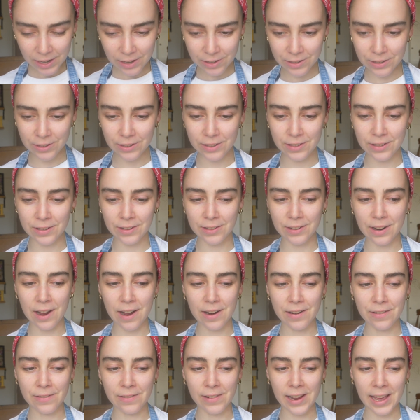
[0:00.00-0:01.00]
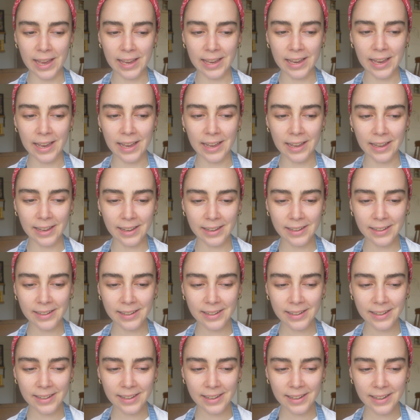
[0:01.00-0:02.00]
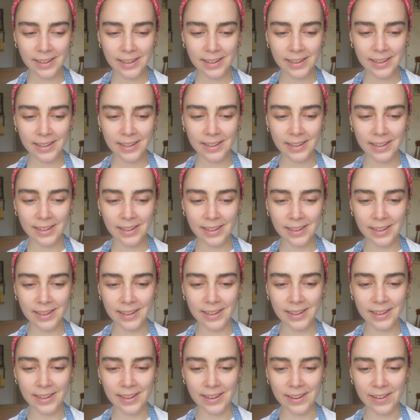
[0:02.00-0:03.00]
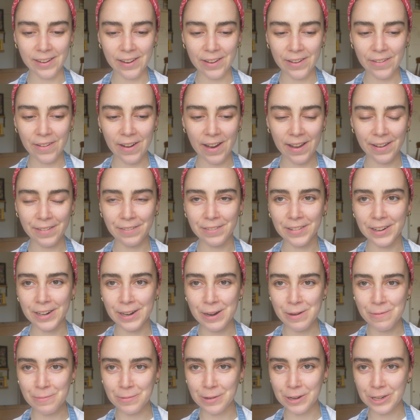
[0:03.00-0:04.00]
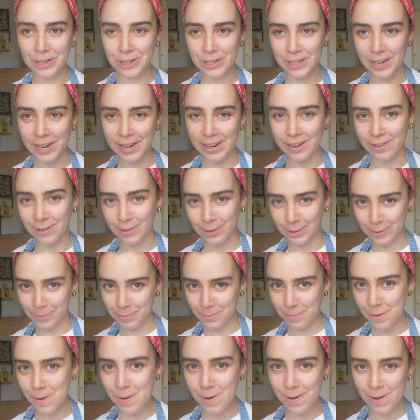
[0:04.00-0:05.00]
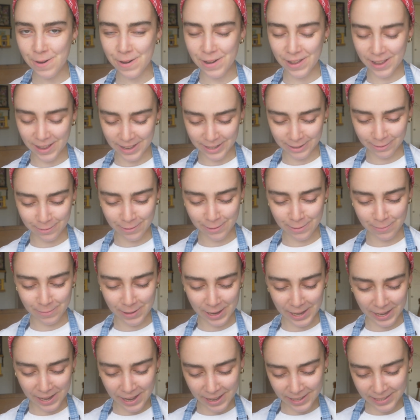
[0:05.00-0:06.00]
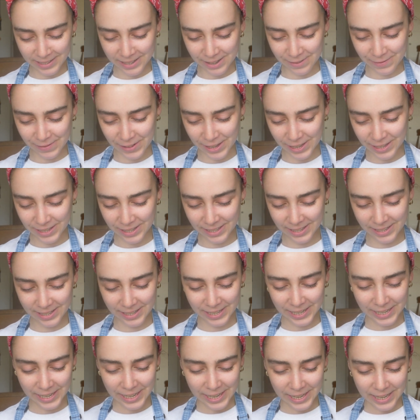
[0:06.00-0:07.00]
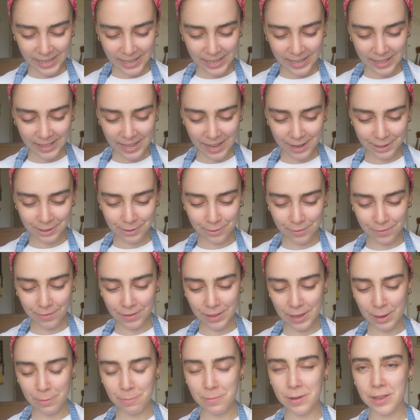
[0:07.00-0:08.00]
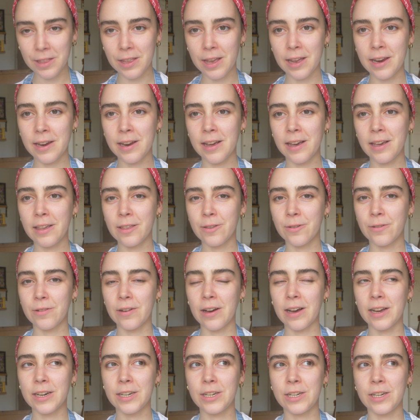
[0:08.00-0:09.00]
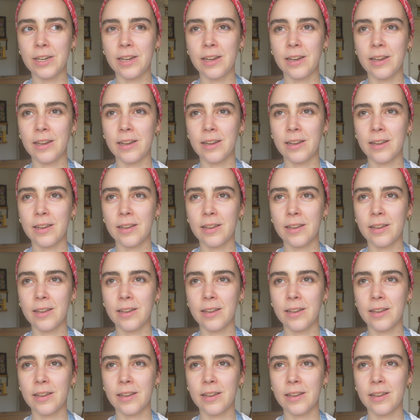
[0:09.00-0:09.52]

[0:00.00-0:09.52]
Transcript: just as kind of like a, you know, I really appreciate your support as one of my customers, that sort of thing. But then I thought, actually,